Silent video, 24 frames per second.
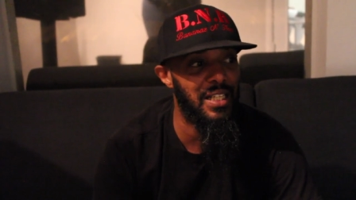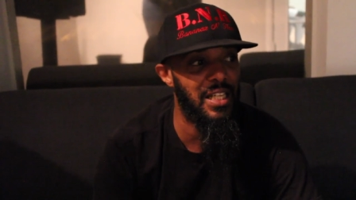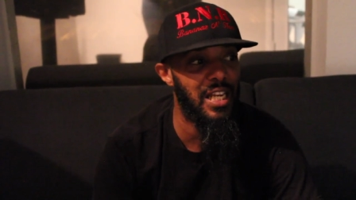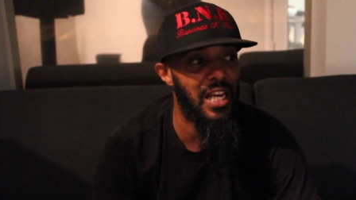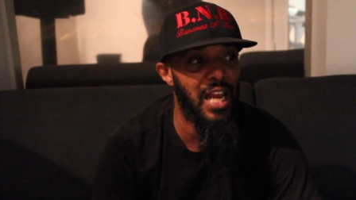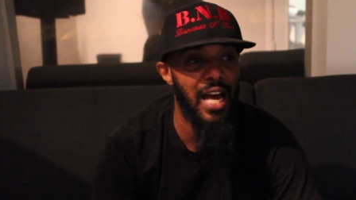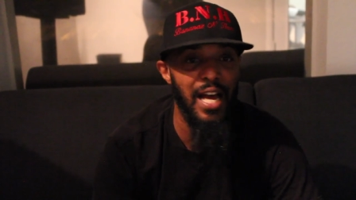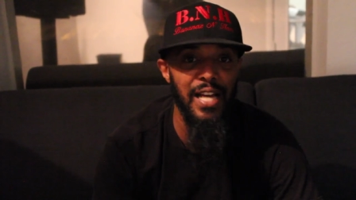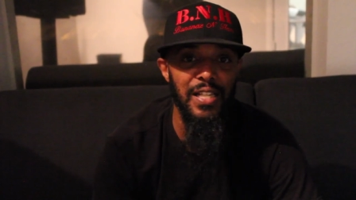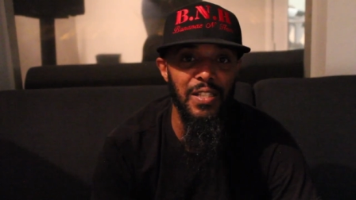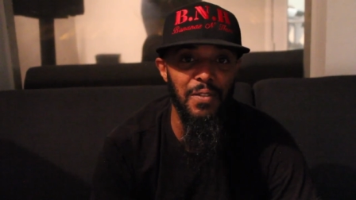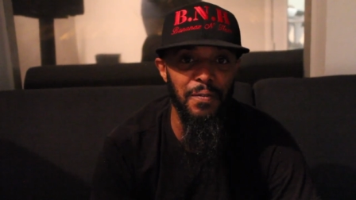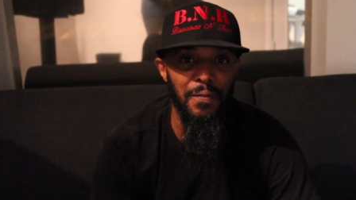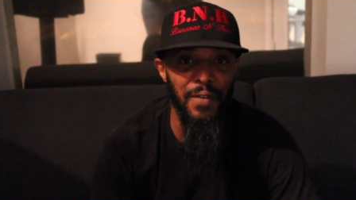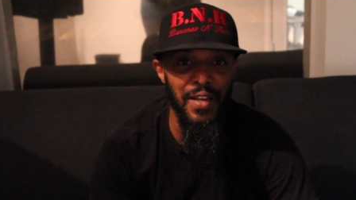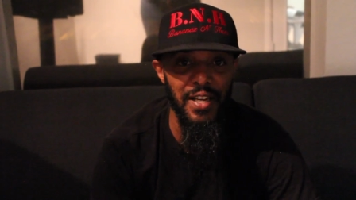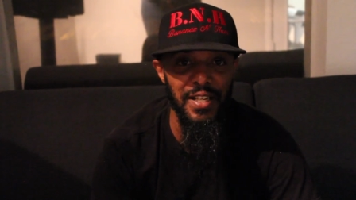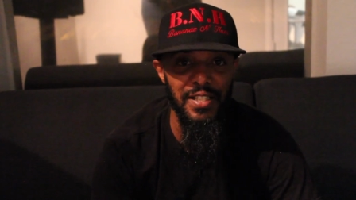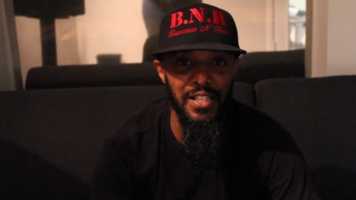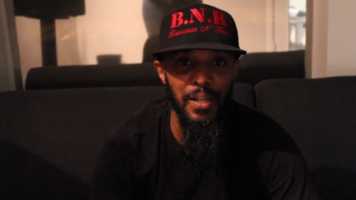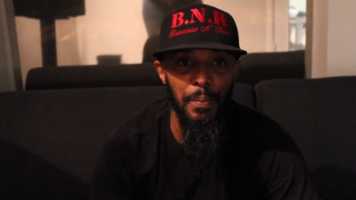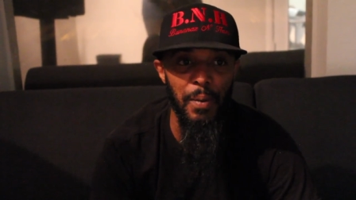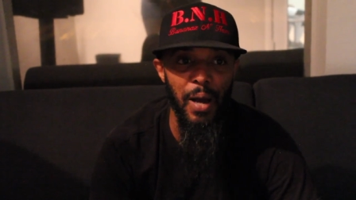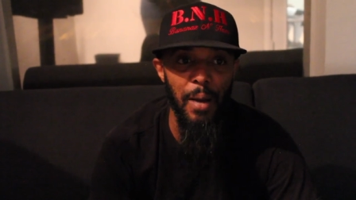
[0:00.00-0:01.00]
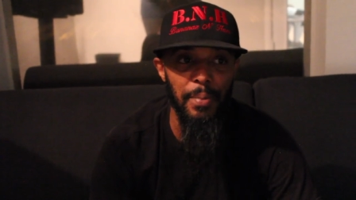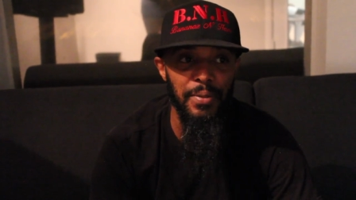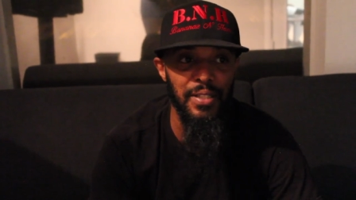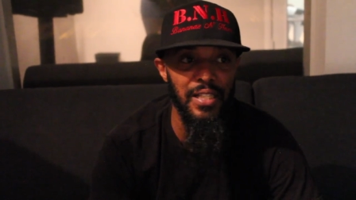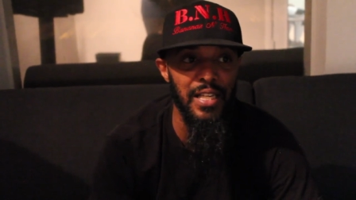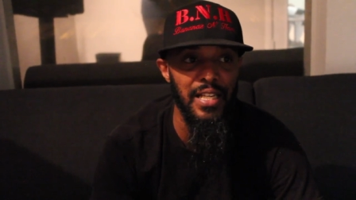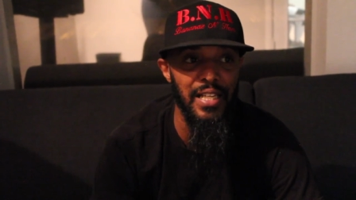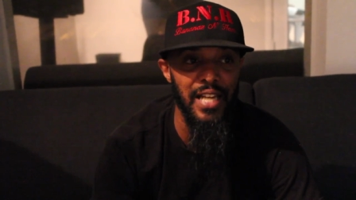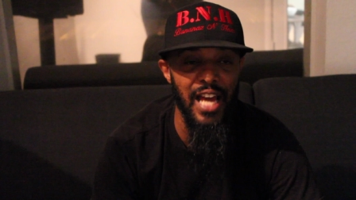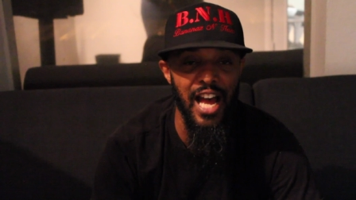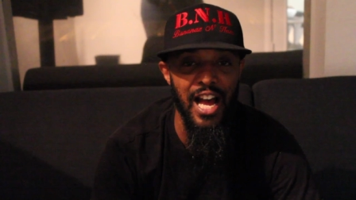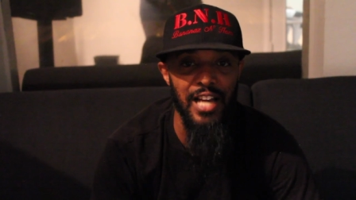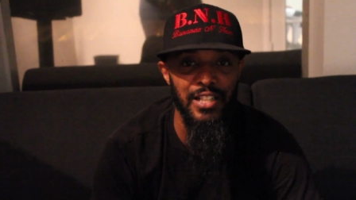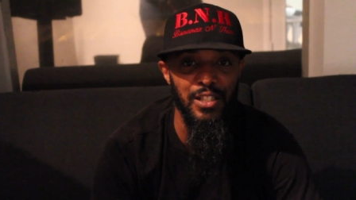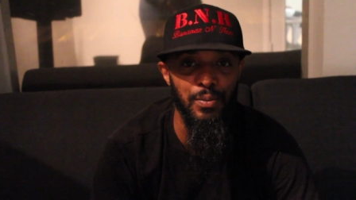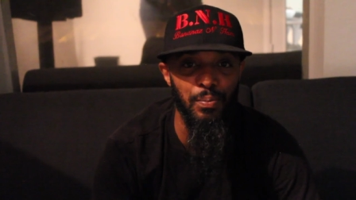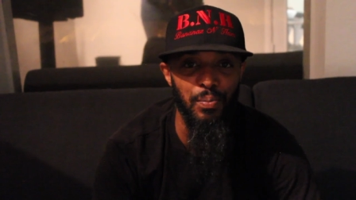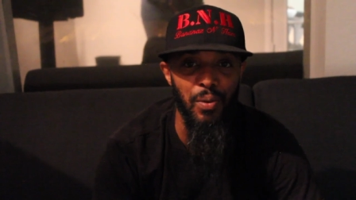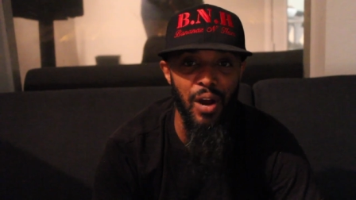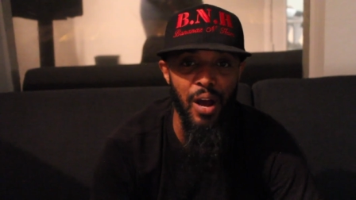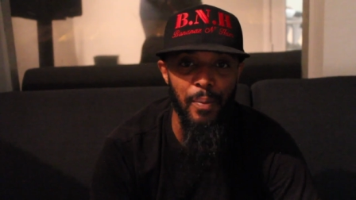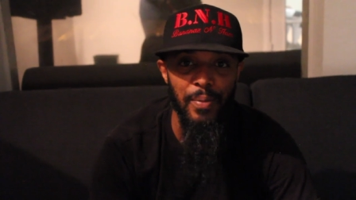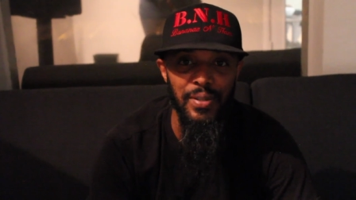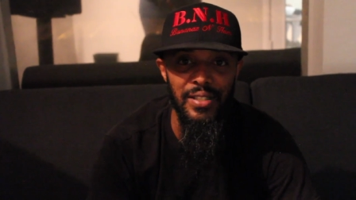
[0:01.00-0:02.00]
the Las Vegas hip-hop scene has
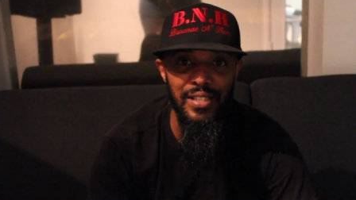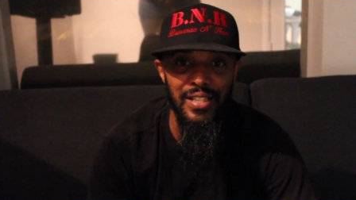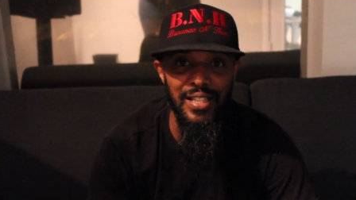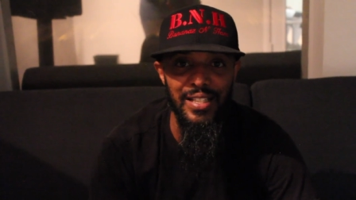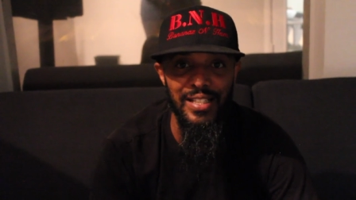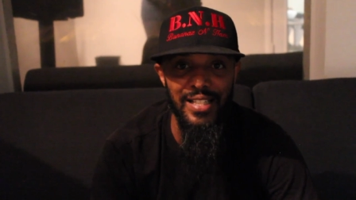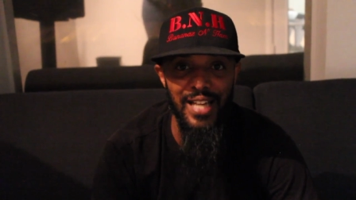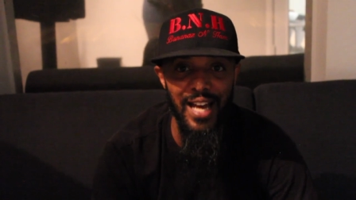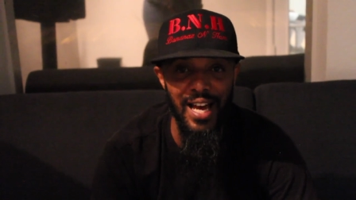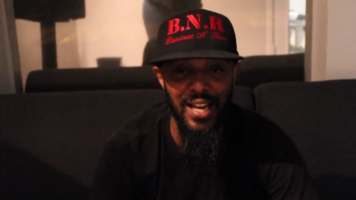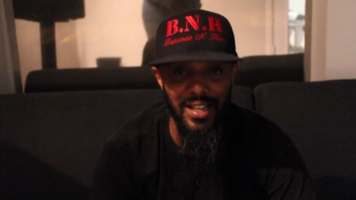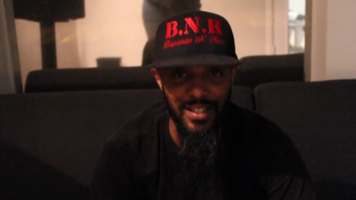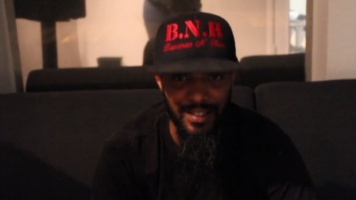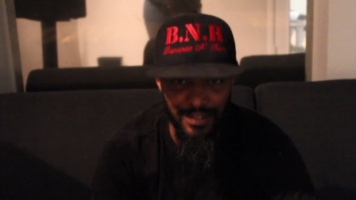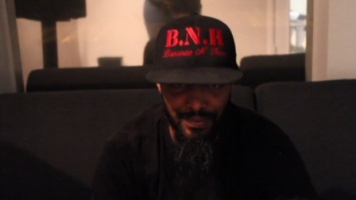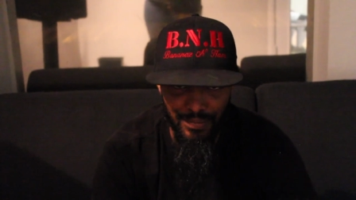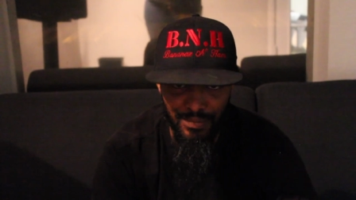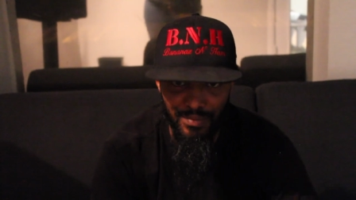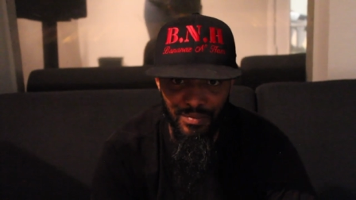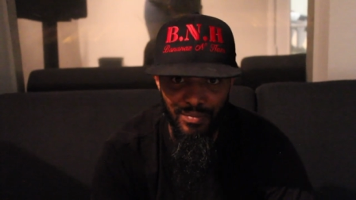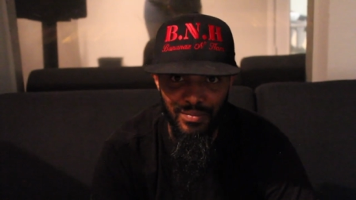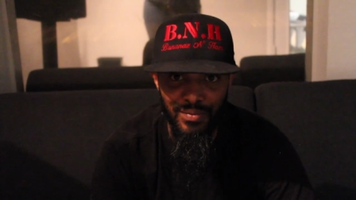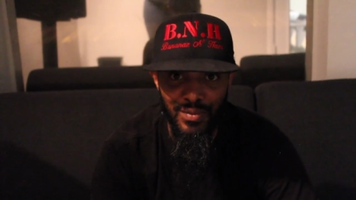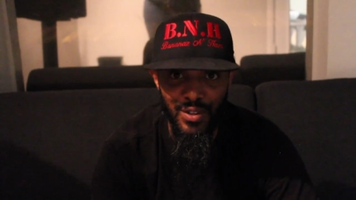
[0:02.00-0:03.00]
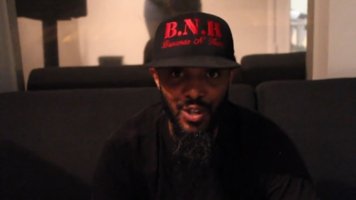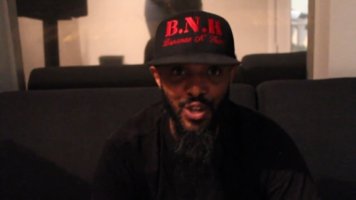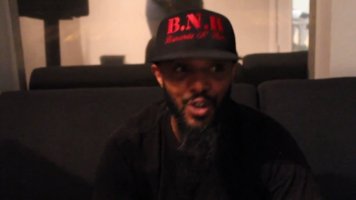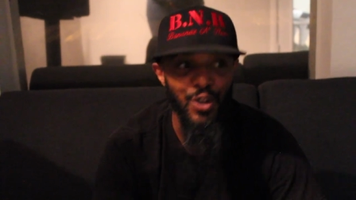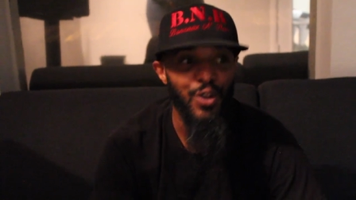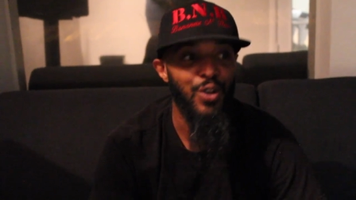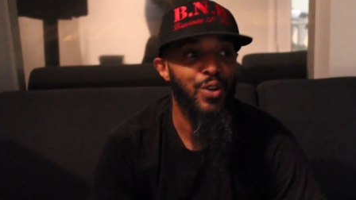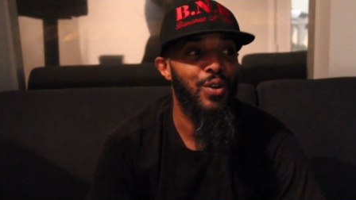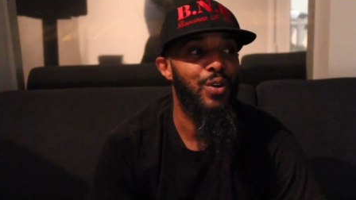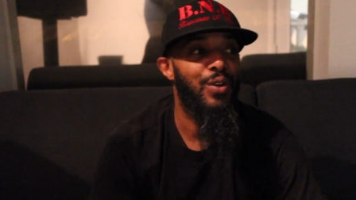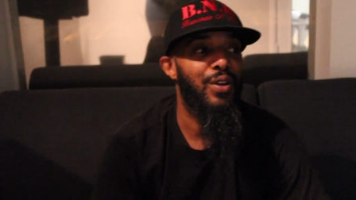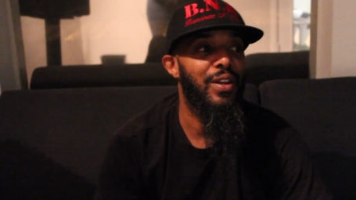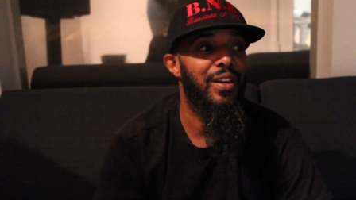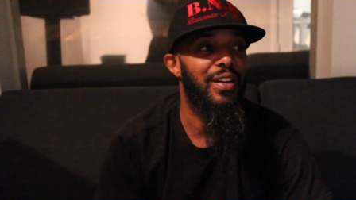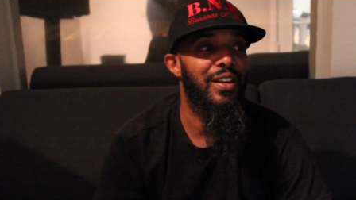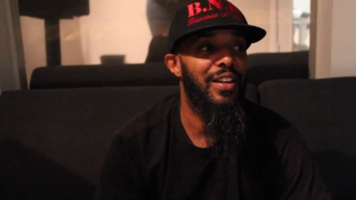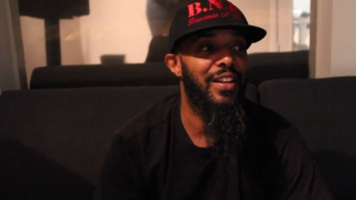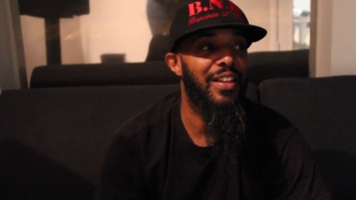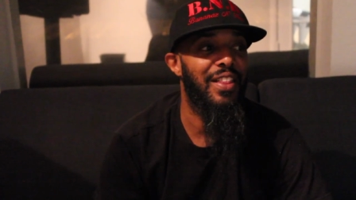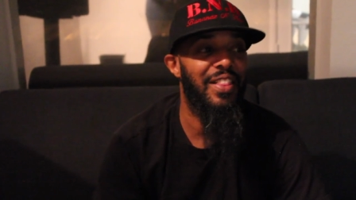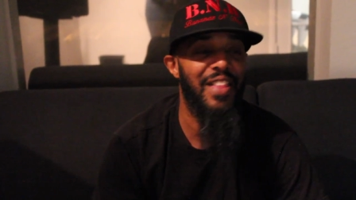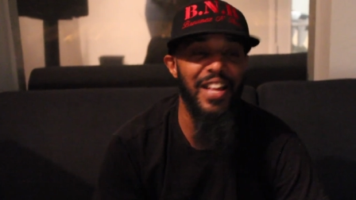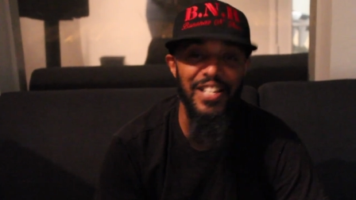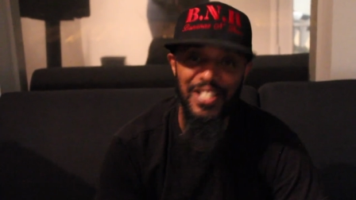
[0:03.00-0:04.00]
some promising talent.
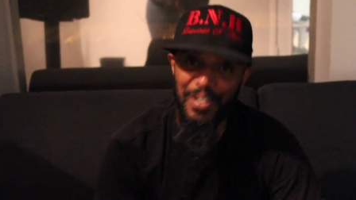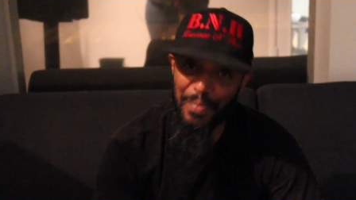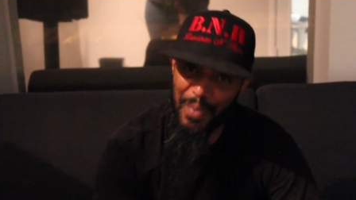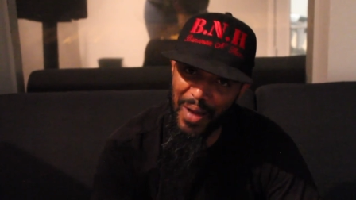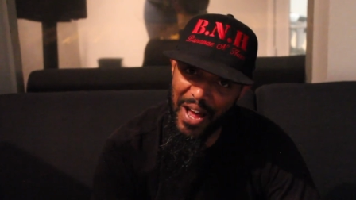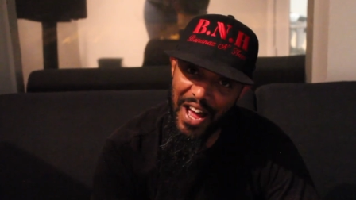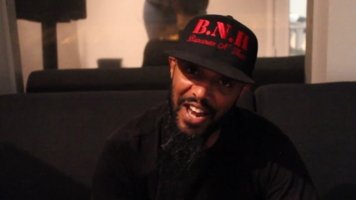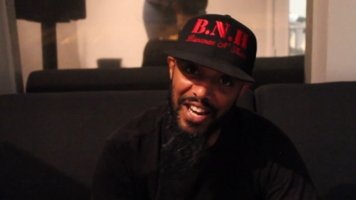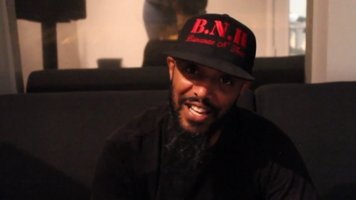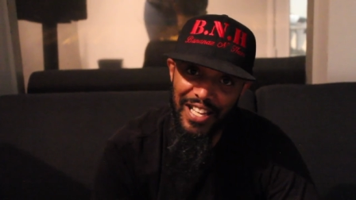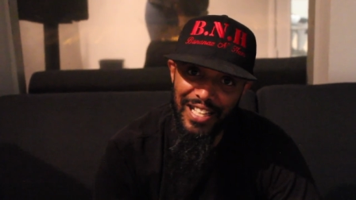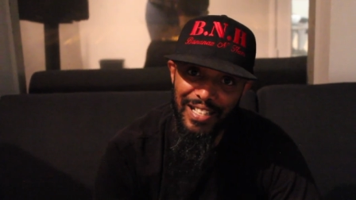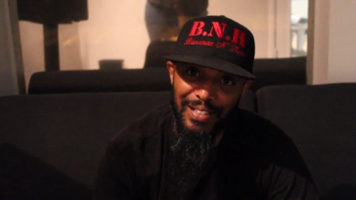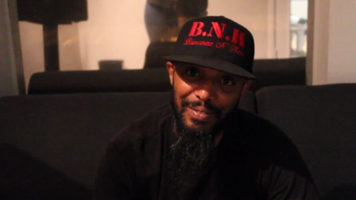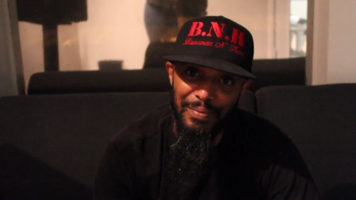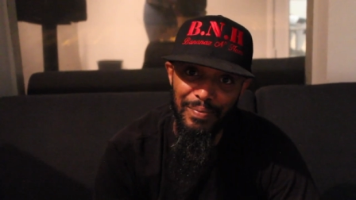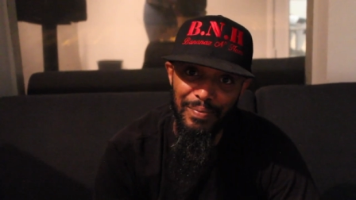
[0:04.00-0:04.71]
That's about it.